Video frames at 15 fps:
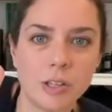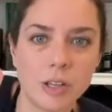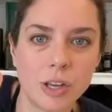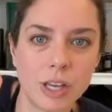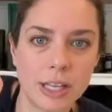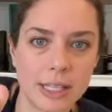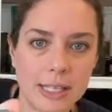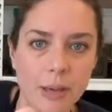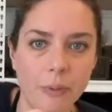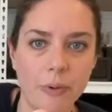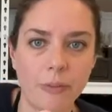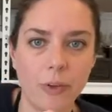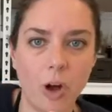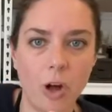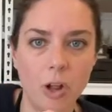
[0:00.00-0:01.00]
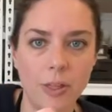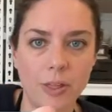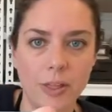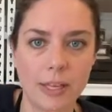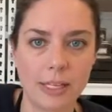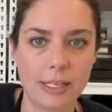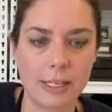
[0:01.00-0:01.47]
So you can see we've
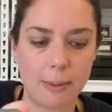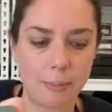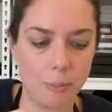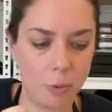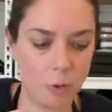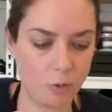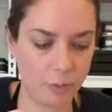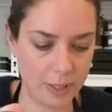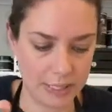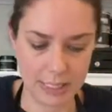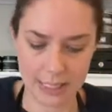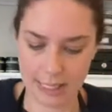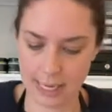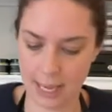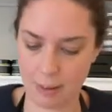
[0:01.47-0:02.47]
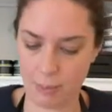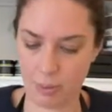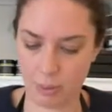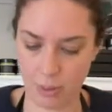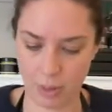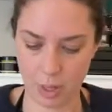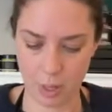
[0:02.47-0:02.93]
got this movement and
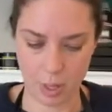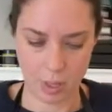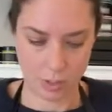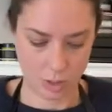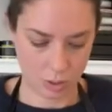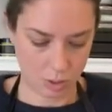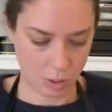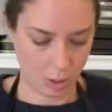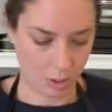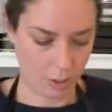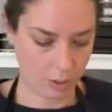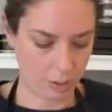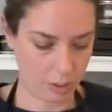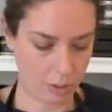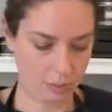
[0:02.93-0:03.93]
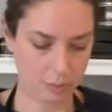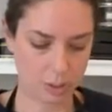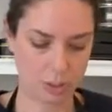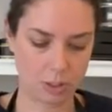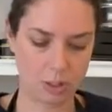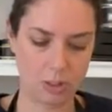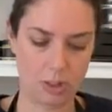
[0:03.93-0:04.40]
depth. So I'm
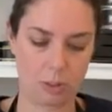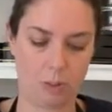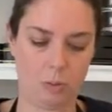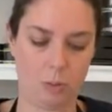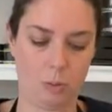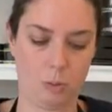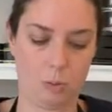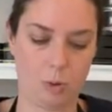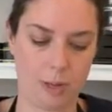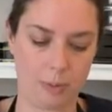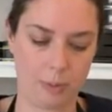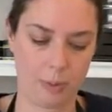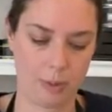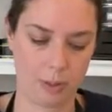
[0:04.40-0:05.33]
just going to wipe